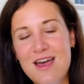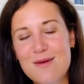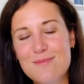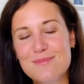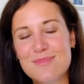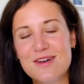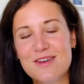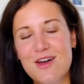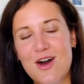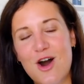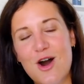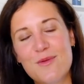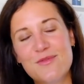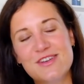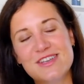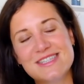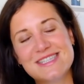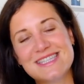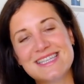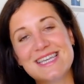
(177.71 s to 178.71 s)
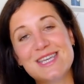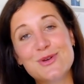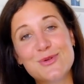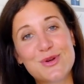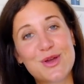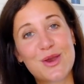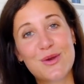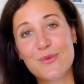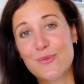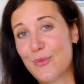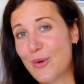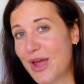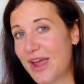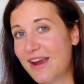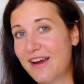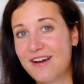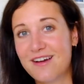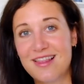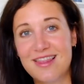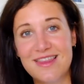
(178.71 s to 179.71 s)
but obviously you can
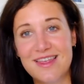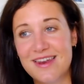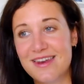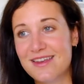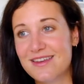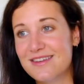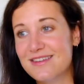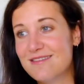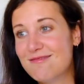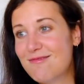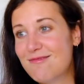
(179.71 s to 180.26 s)
wear linen